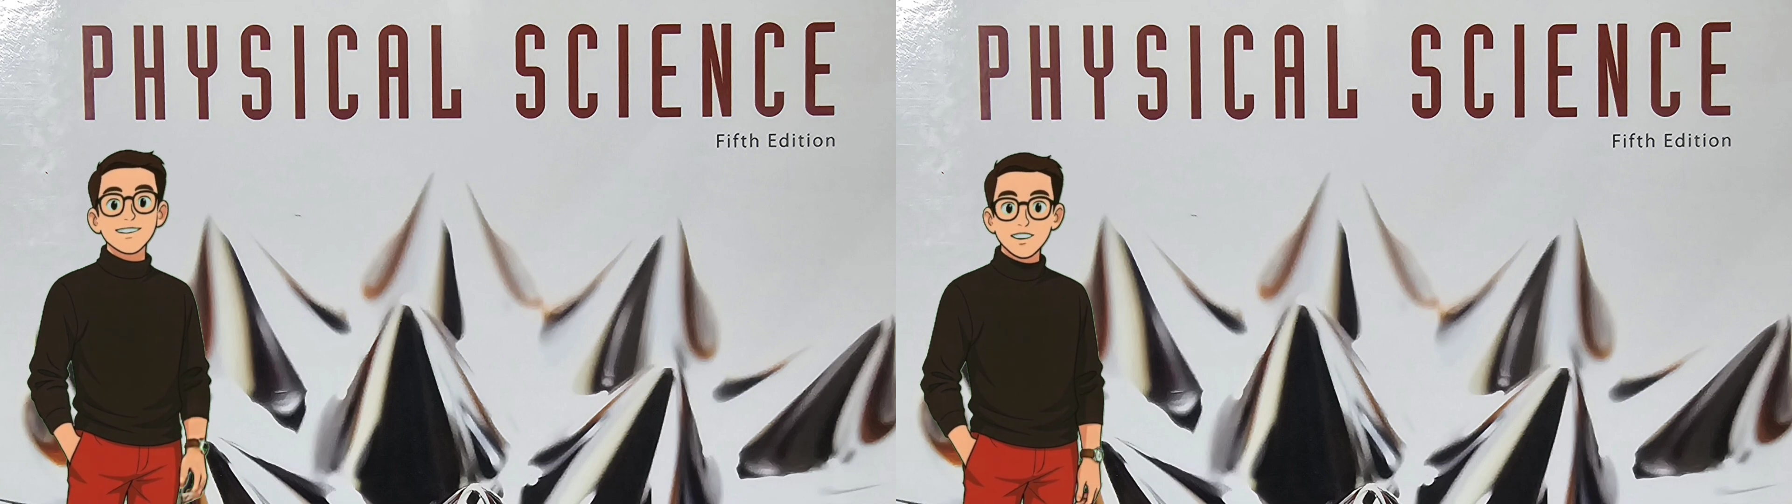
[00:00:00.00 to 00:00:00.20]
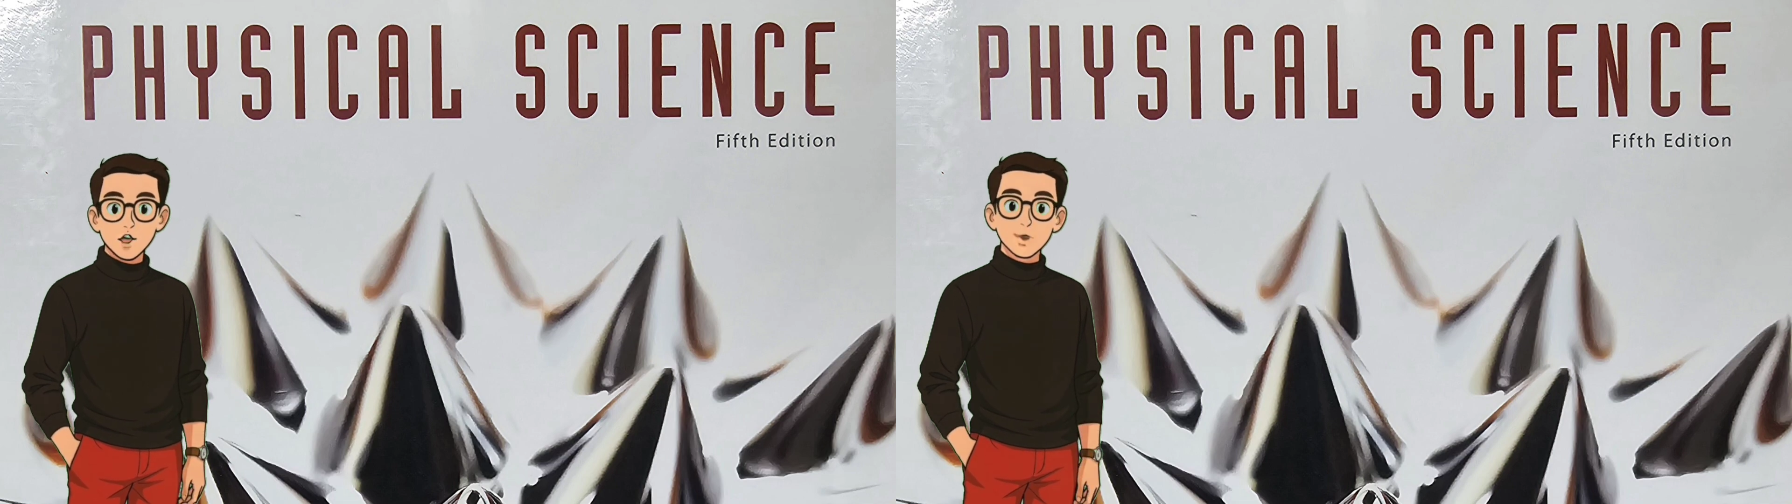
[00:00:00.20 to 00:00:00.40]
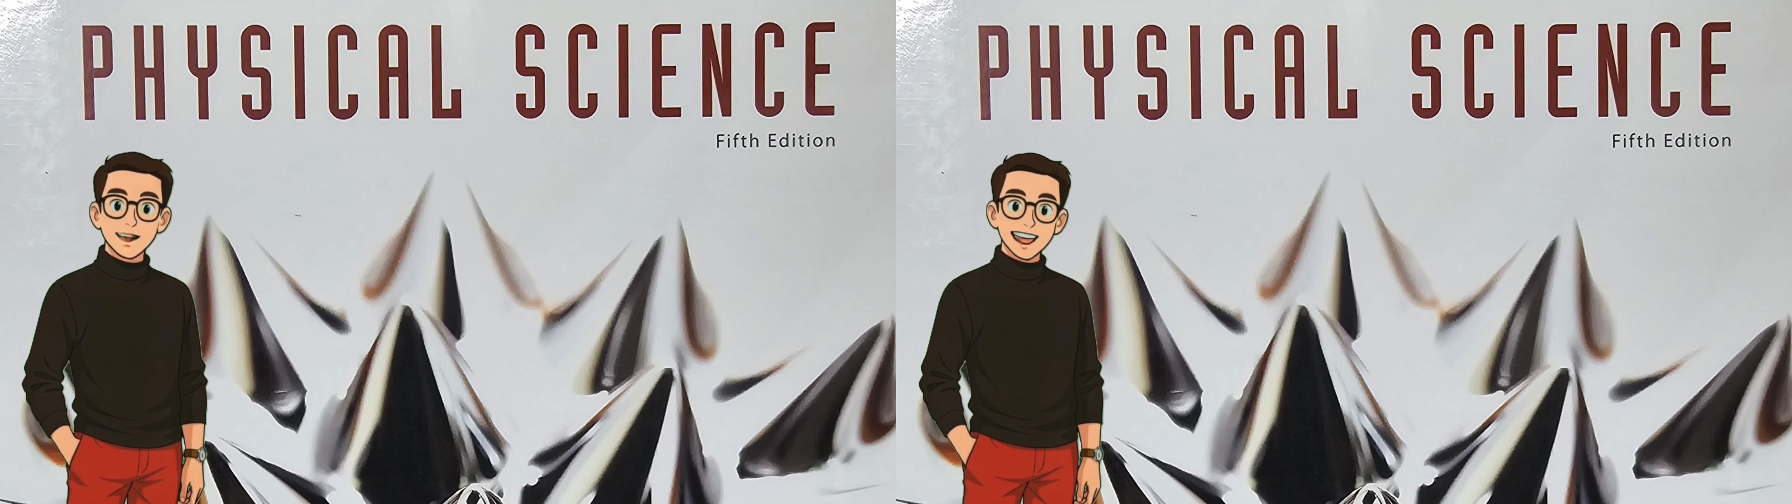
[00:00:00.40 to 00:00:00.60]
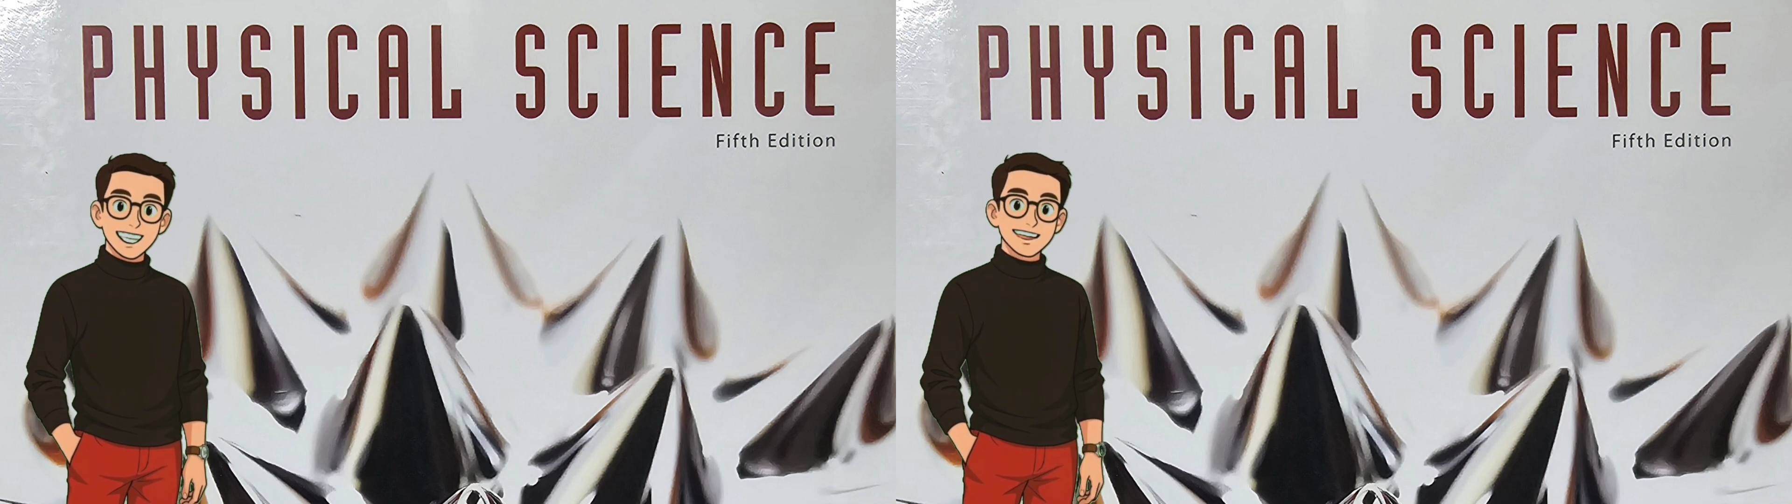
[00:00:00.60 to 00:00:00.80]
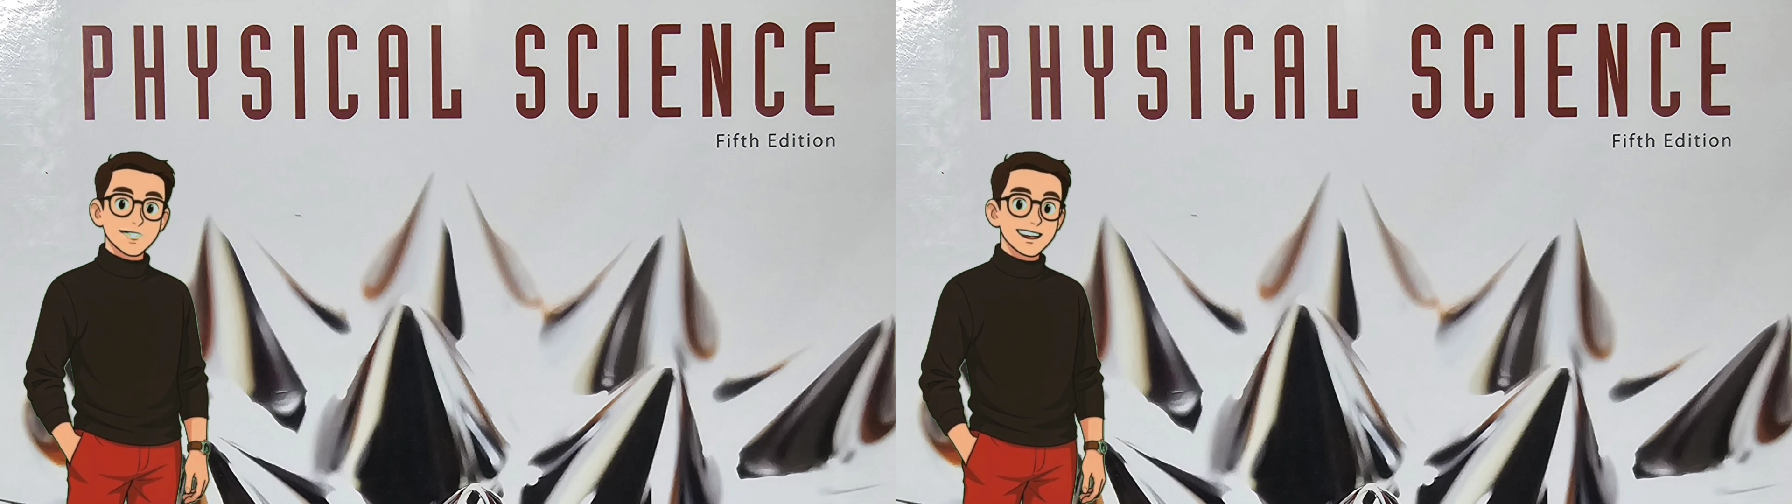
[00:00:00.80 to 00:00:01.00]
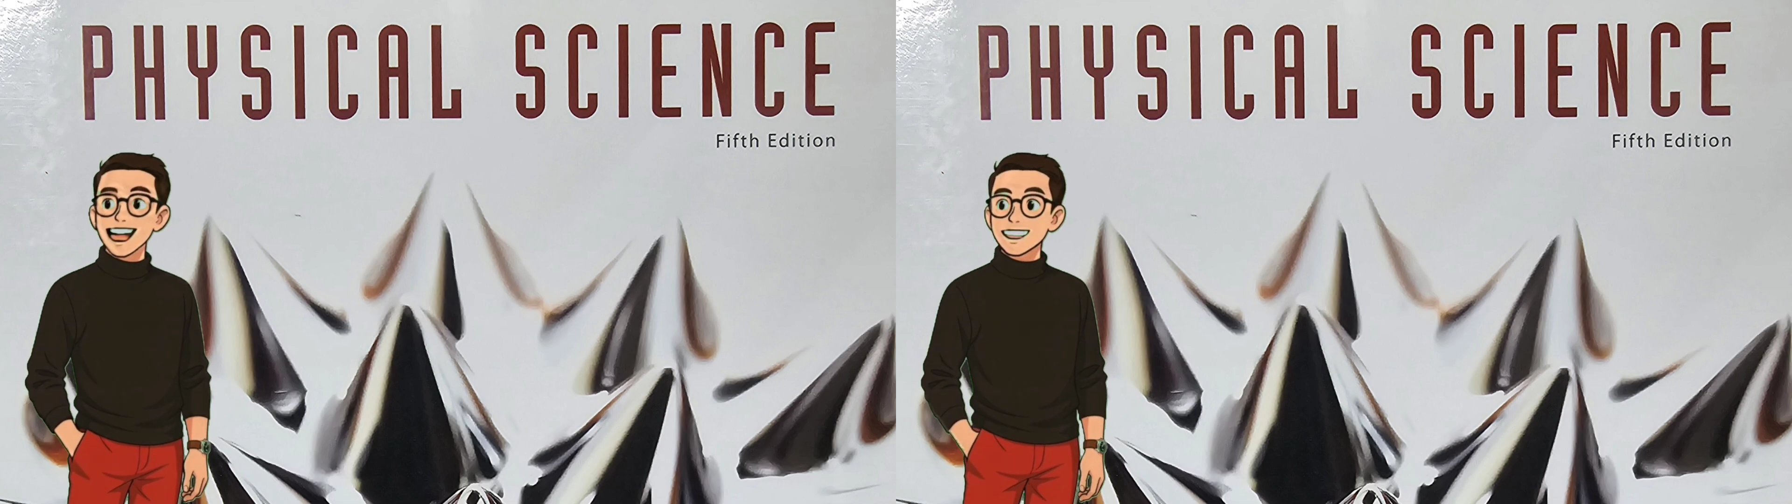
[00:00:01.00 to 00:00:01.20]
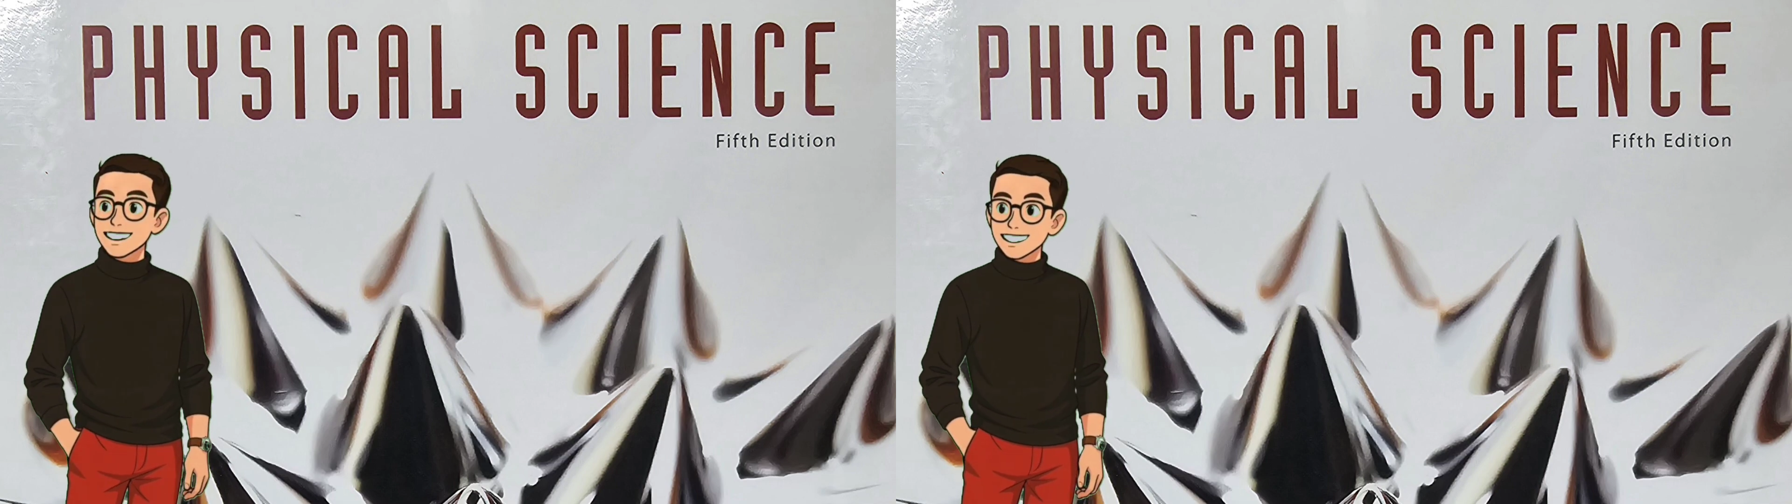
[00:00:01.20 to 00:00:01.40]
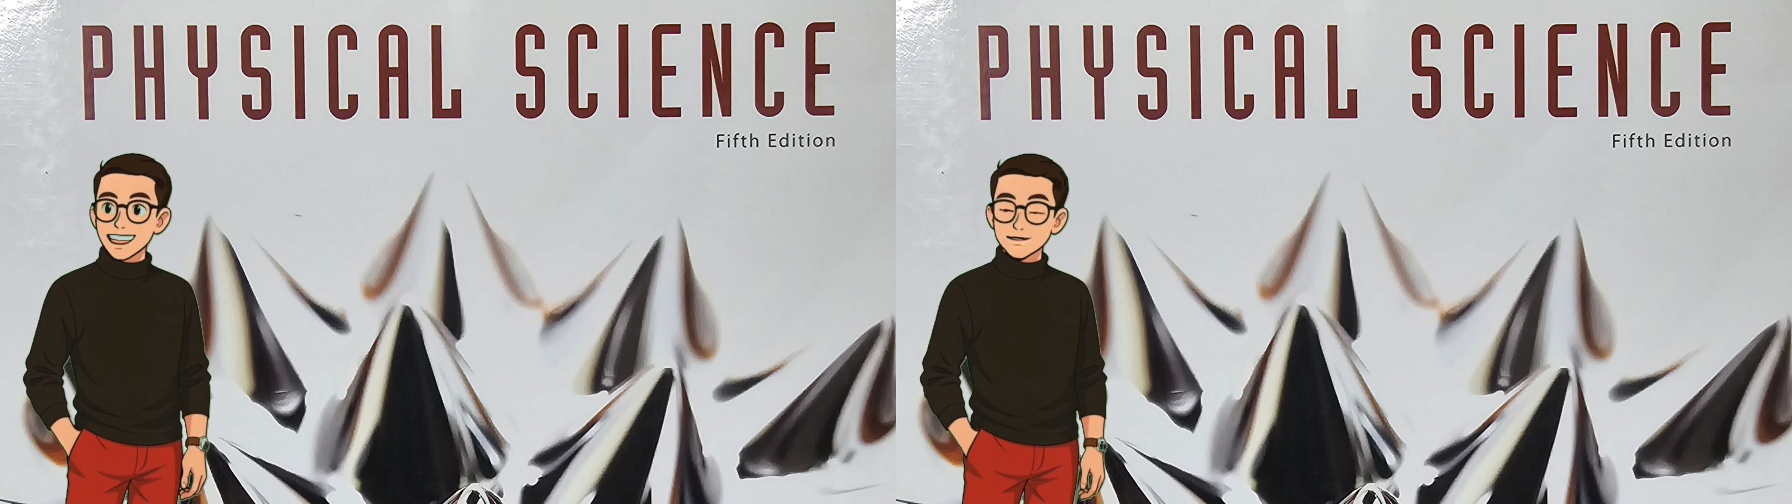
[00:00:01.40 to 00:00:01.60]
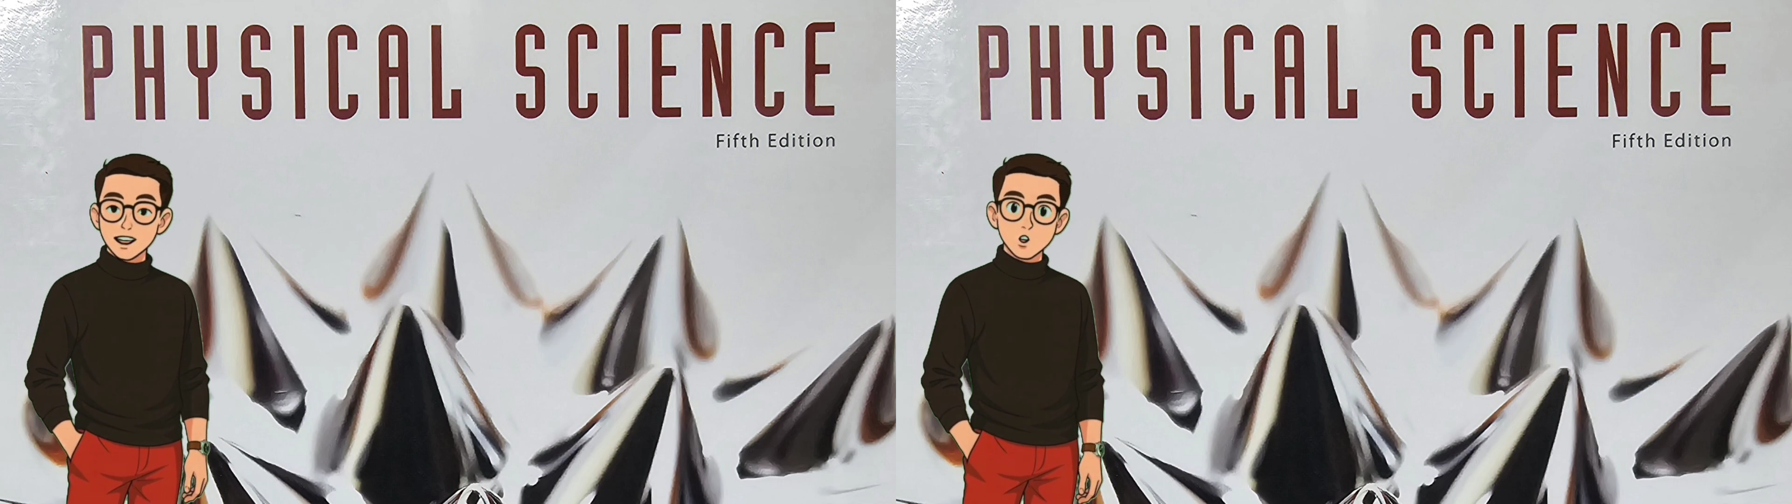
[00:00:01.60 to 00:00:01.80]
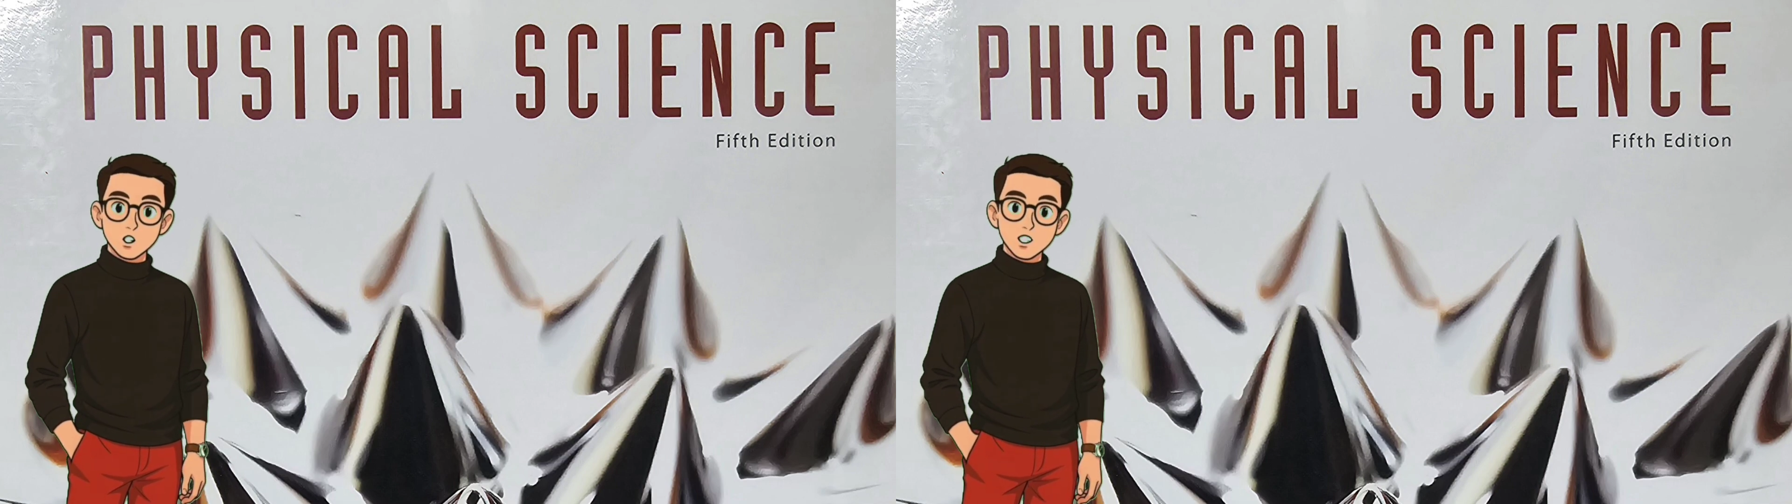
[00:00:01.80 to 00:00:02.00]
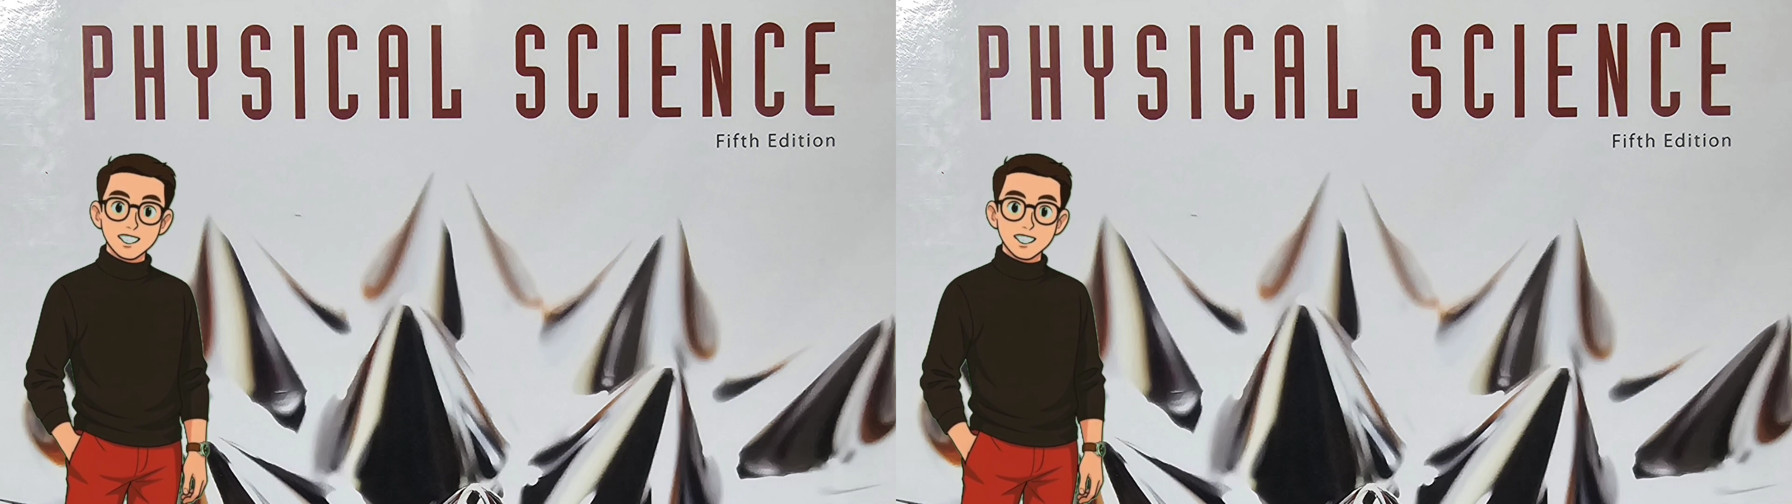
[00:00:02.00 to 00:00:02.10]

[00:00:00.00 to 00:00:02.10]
moves away from the rest position,